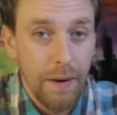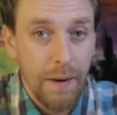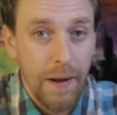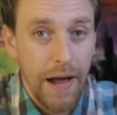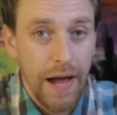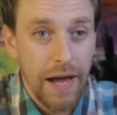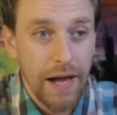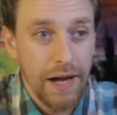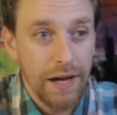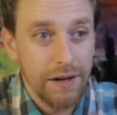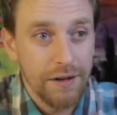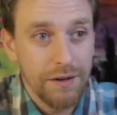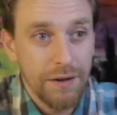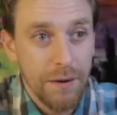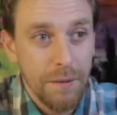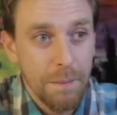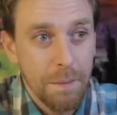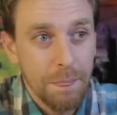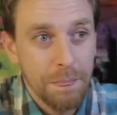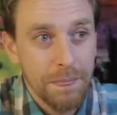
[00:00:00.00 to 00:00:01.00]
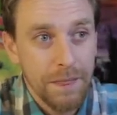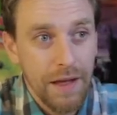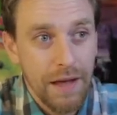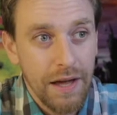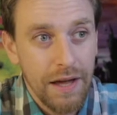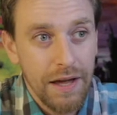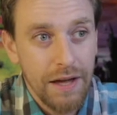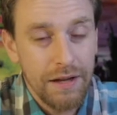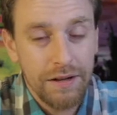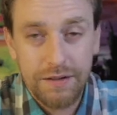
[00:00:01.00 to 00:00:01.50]
And
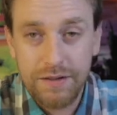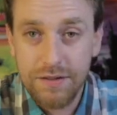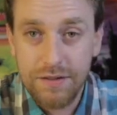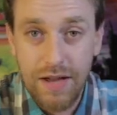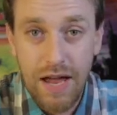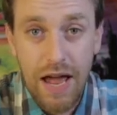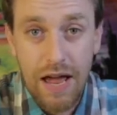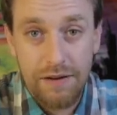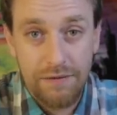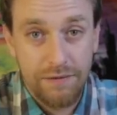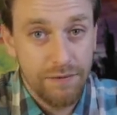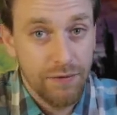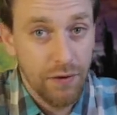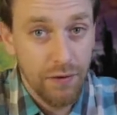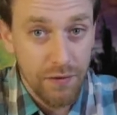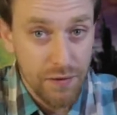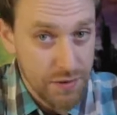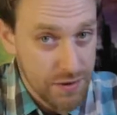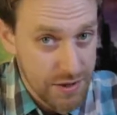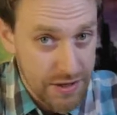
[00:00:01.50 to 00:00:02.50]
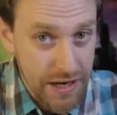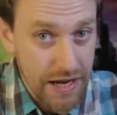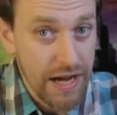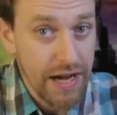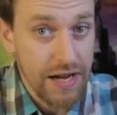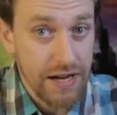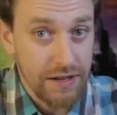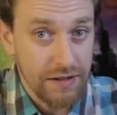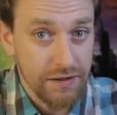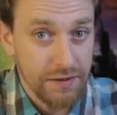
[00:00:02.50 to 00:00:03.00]
it sat for
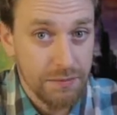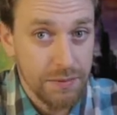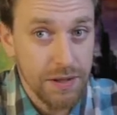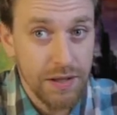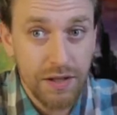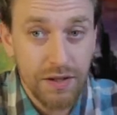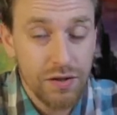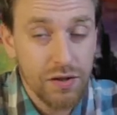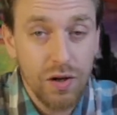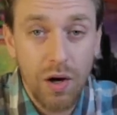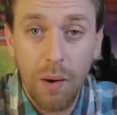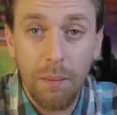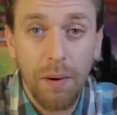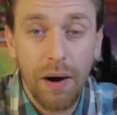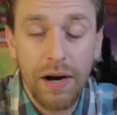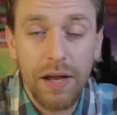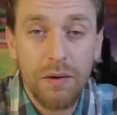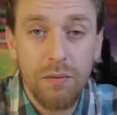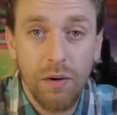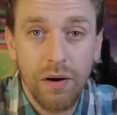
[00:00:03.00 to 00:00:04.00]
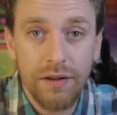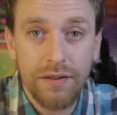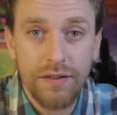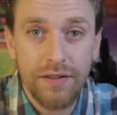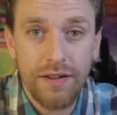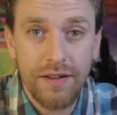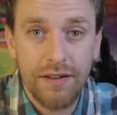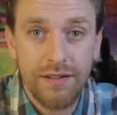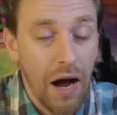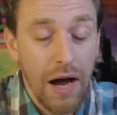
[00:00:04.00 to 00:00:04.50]
days because nobody wants
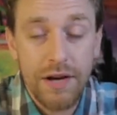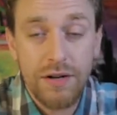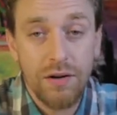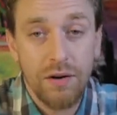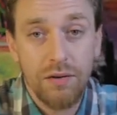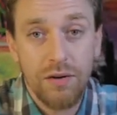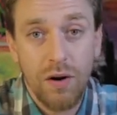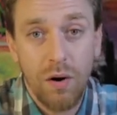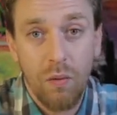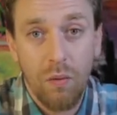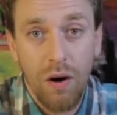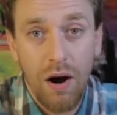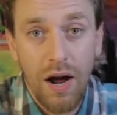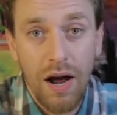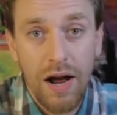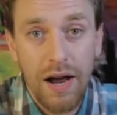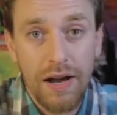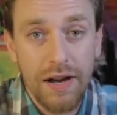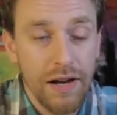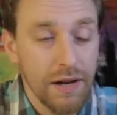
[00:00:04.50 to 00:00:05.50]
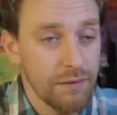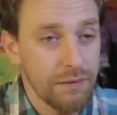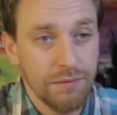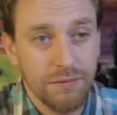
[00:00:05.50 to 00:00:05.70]
it. I don't know why.